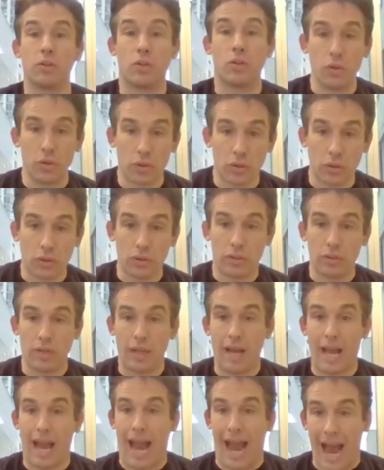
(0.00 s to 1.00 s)
Google
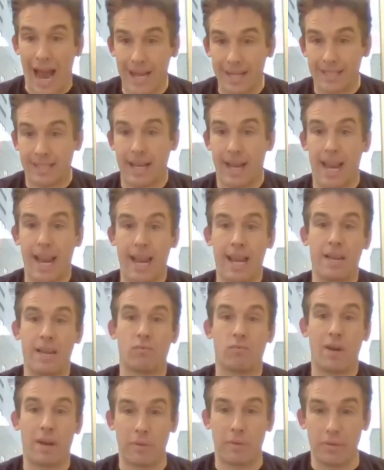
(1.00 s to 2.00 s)
has a
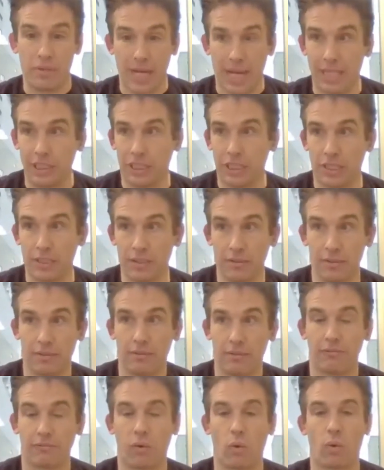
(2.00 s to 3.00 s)
reputation
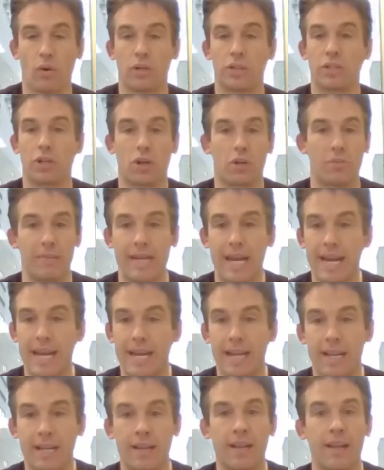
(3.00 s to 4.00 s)
for
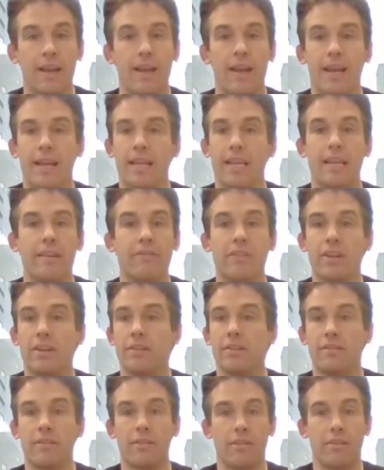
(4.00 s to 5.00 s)
terminating
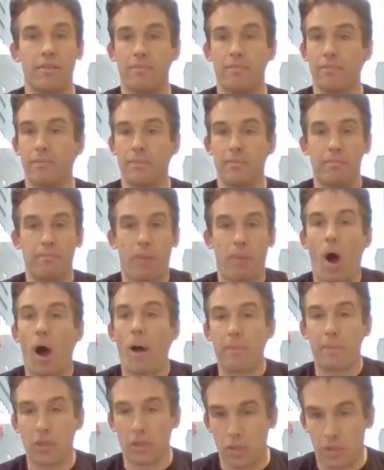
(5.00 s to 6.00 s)
even
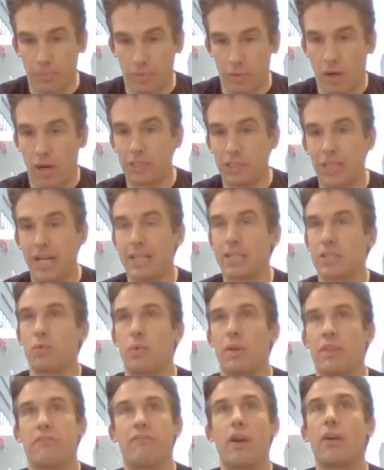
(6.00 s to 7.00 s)
popular projects
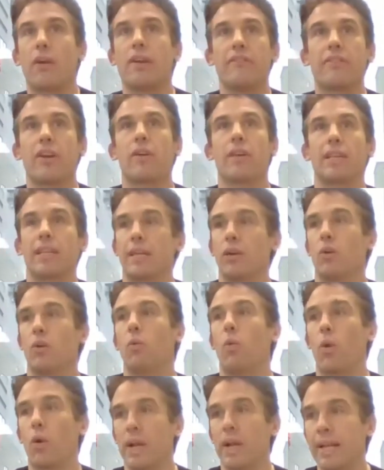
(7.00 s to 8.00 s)
with very, very little
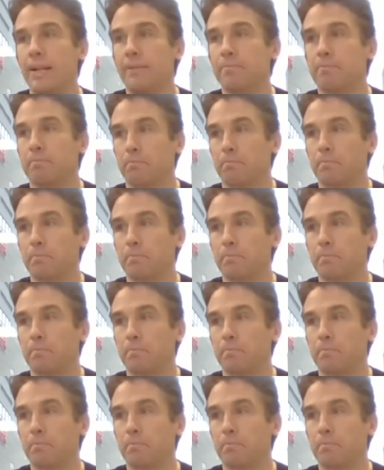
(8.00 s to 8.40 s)
warning.